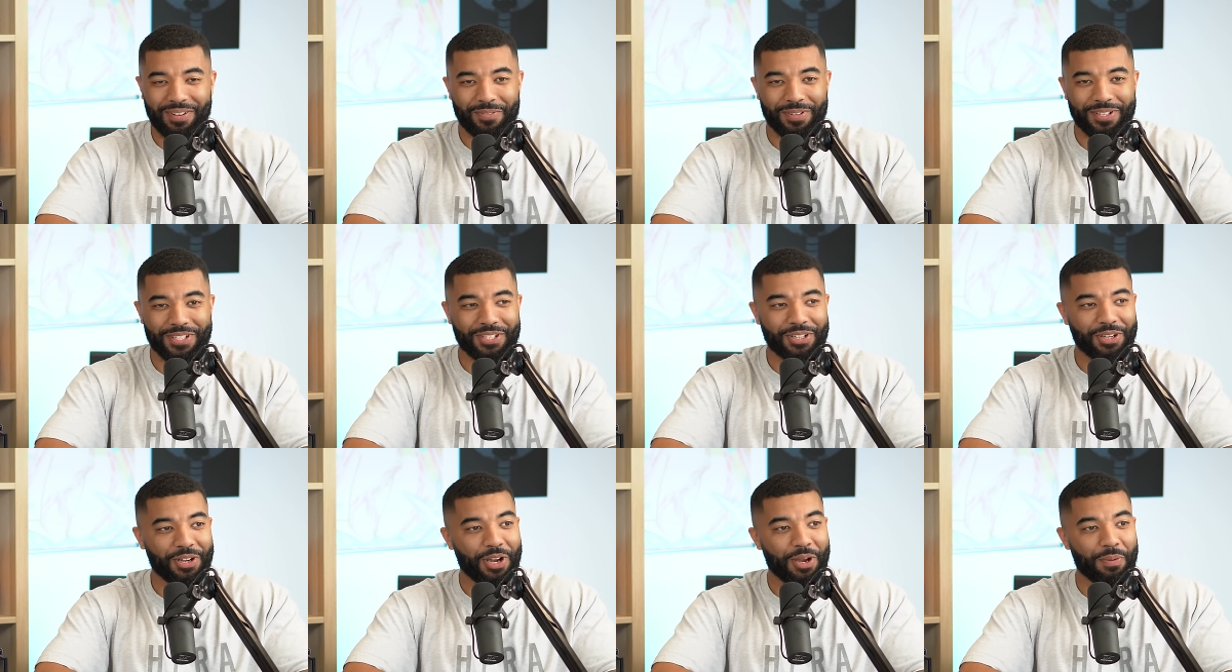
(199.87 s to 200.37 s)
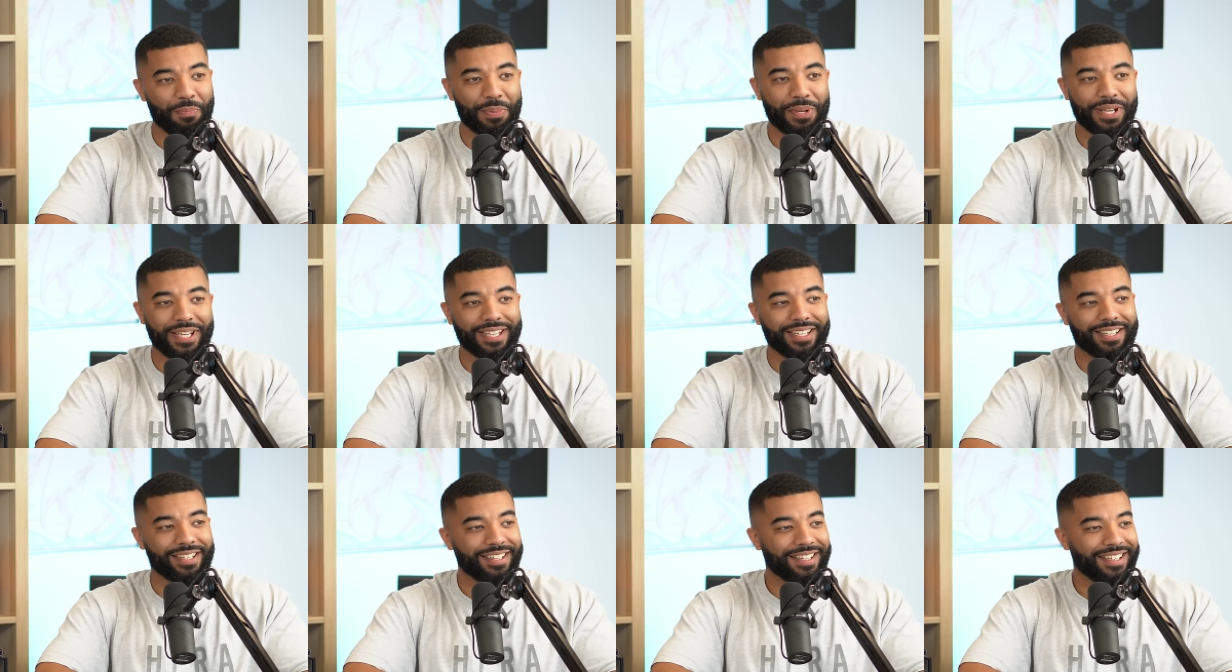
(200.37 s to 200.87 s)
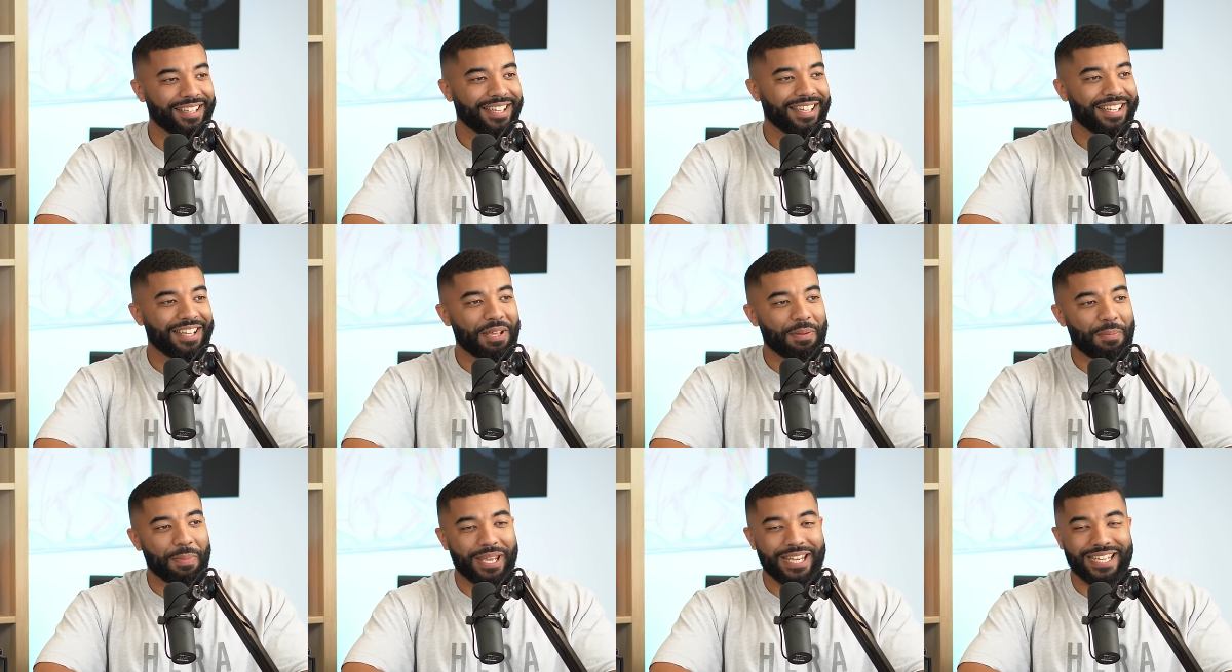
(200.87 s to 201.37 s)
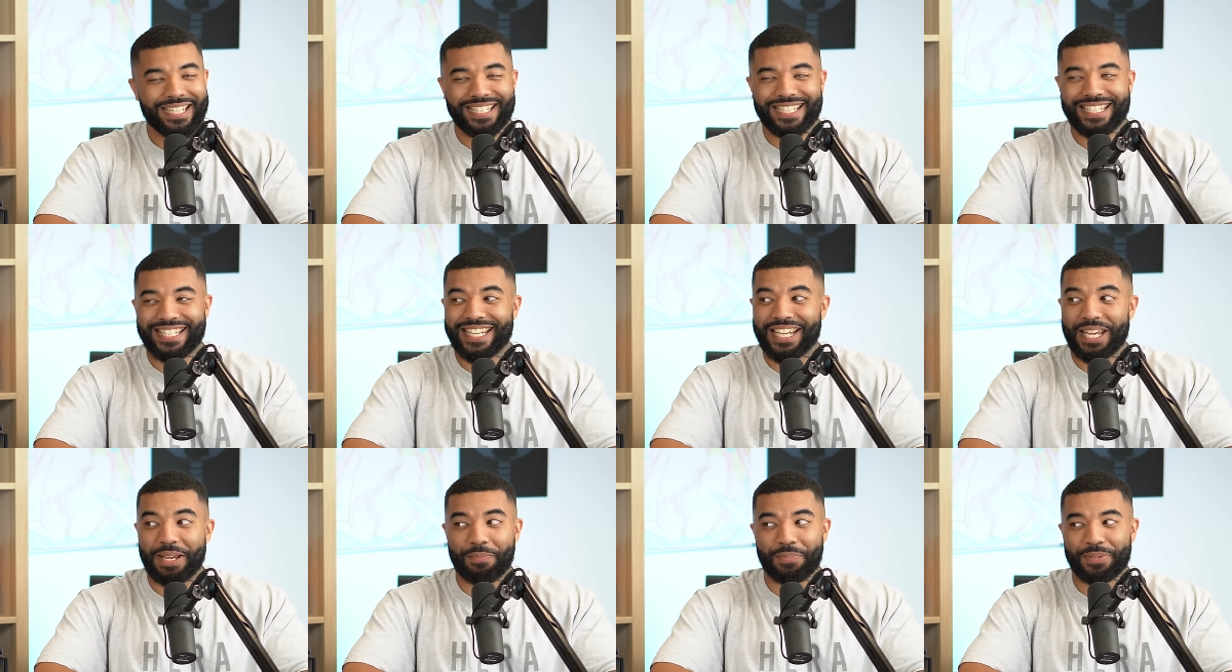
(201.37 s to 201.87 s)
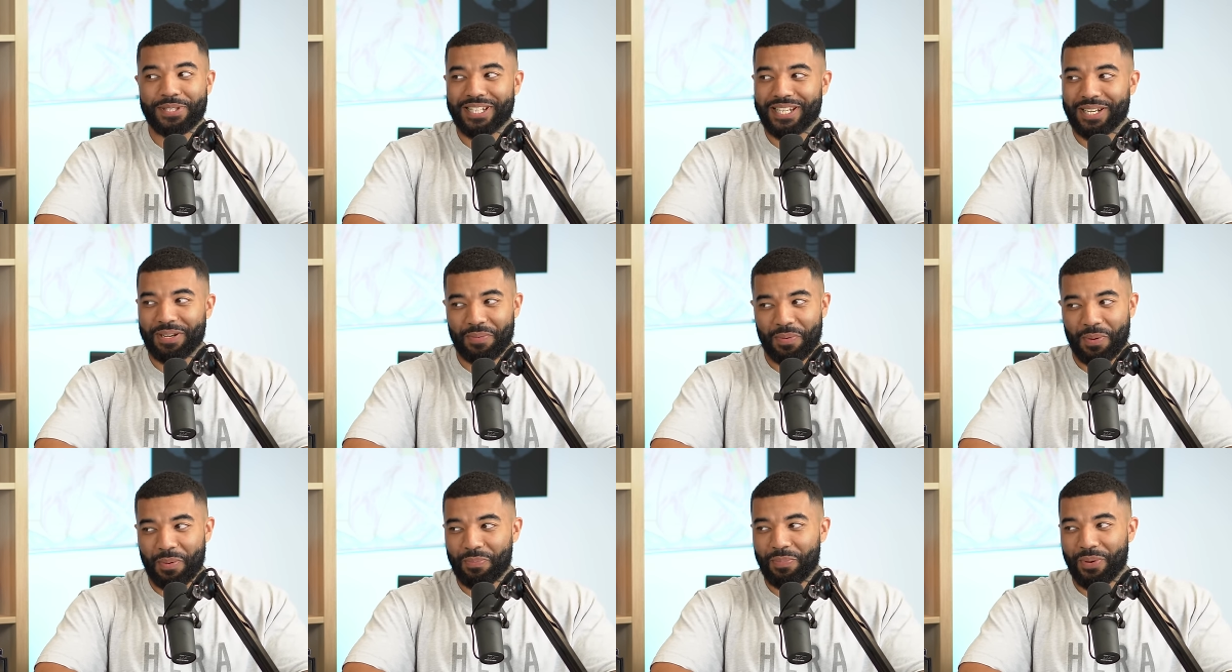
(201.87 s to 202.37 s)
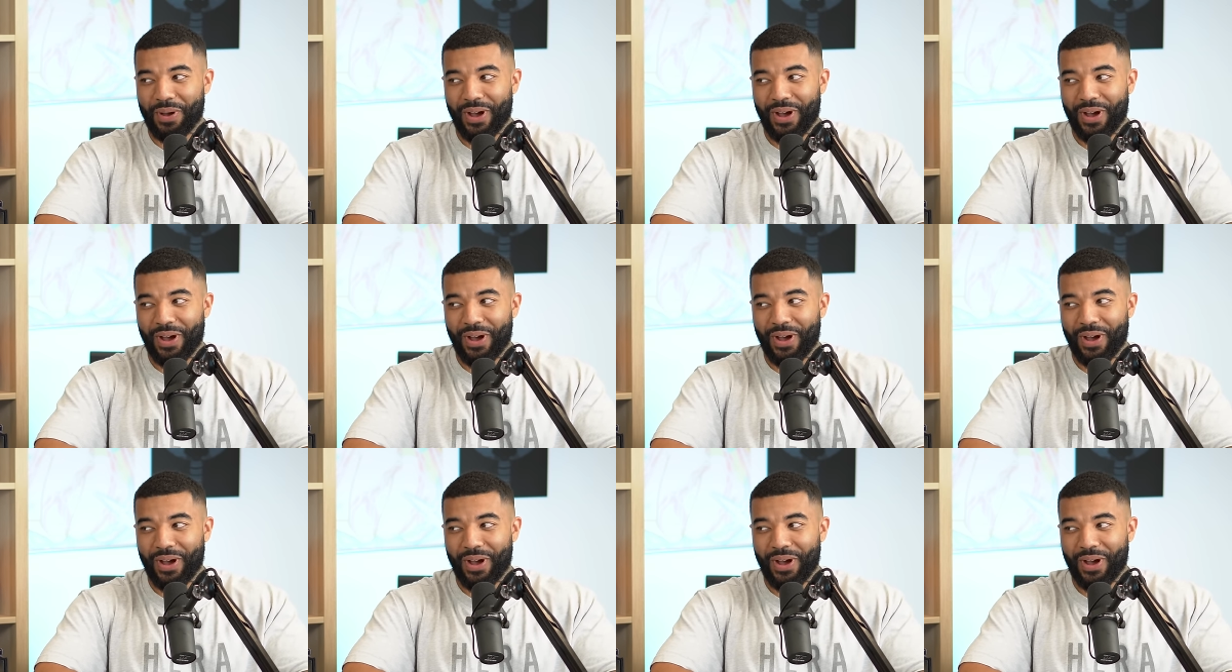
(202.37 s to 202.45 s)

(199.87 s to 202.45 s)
I must have got a bit, bit tipsy at one